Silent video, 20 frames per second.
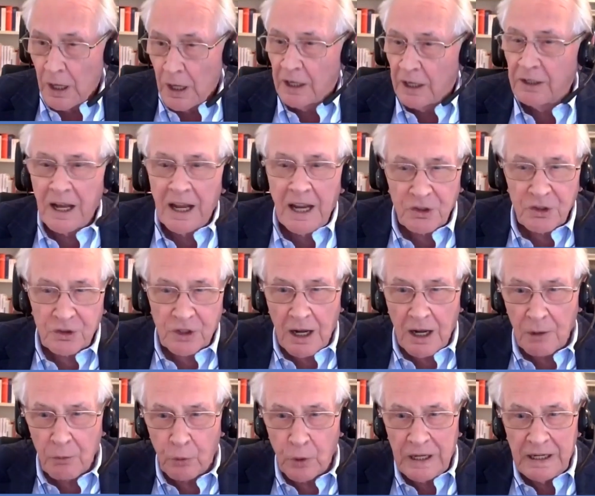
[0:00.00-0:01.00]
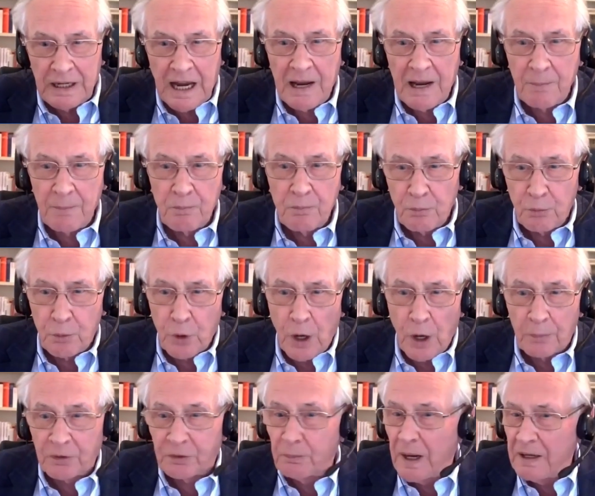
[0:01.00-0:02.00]
In Asia, we
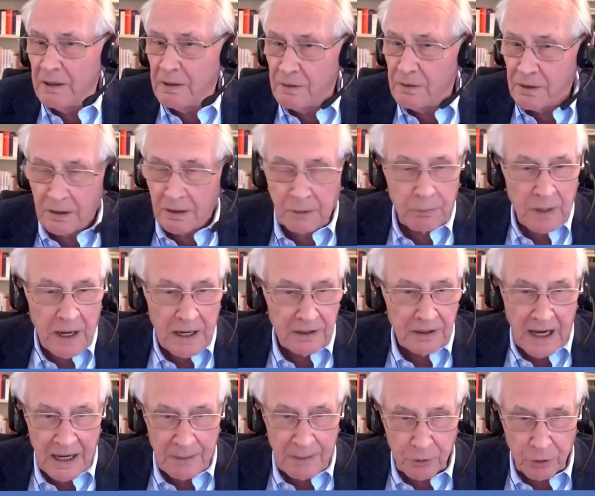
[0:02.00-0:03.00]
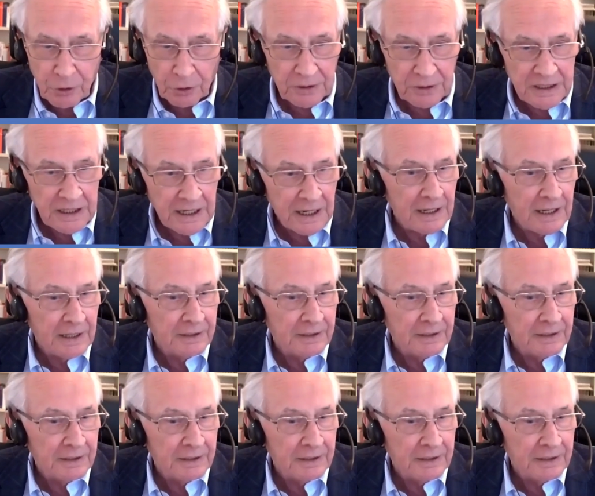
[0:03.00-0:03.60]
perhaps may name Korea,